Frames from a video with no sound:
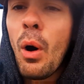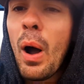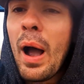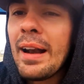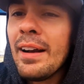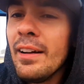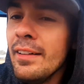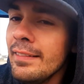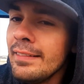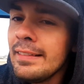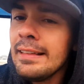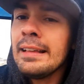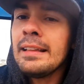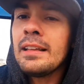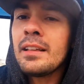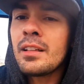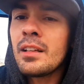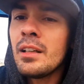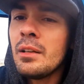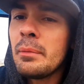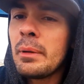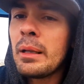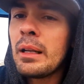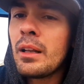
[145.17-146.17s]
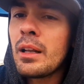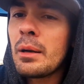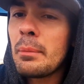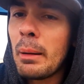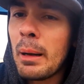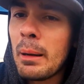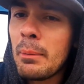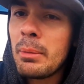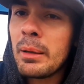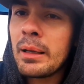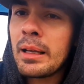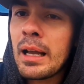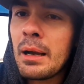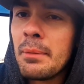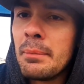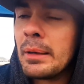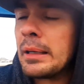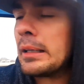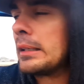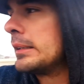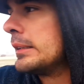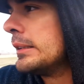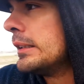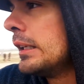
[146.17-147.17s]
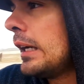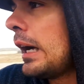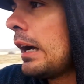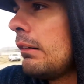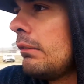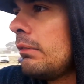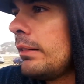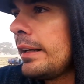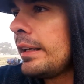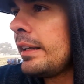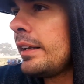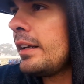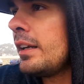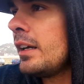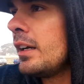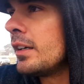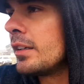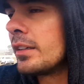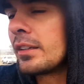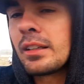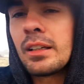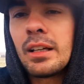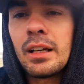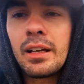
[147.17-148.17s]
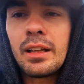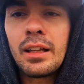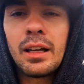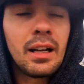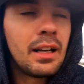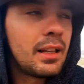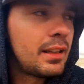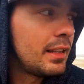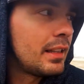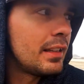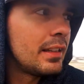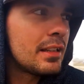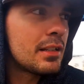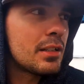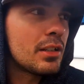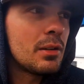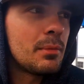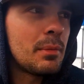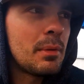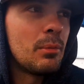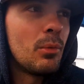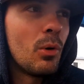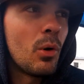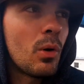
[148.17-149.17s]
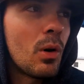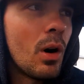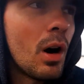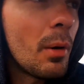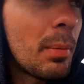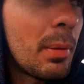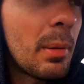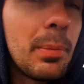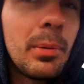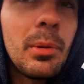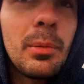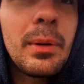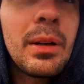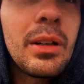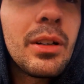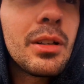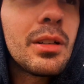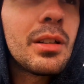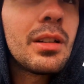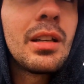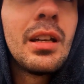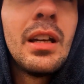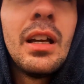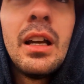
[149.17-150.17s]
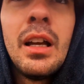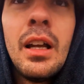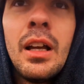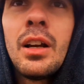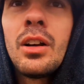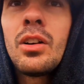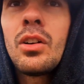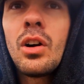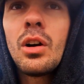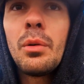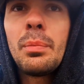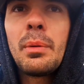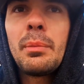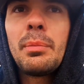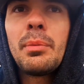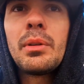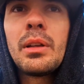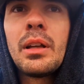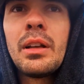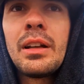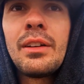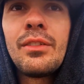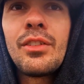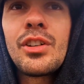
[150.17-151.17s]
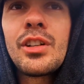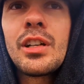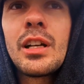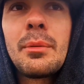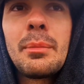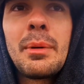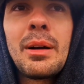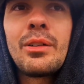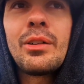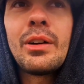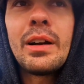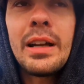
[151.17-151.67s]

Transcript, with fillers: I don't think there's gonna be a lot of public coming. I really don't. I, I think there's gonna be more car people because car people don't give a shit about